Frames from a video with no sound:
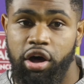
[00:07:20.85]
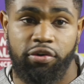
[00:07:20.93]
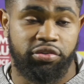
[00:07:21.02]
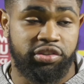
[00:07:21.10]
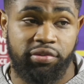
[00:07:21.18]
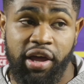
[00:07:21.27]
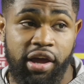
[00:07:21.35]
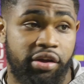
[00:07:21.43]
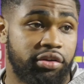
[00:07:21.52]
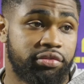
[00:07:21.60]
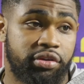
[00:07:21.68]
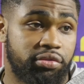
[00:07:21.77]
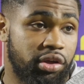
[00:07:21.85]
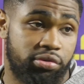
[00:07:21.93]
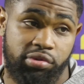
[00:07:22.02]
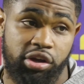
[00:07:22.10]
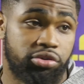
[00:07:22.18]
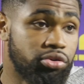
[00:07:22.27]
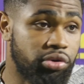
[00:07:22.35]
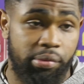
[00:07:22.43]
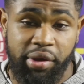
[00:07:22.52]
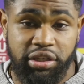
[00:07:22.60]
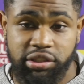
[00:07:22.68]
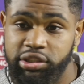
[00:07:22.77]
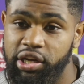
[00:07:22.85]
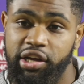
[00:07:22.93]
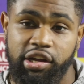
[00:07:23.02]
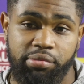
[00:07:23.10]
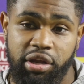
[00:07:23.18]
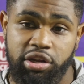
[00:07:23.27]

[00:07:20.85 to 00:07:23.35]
Offensive line, they're doing an amazing job.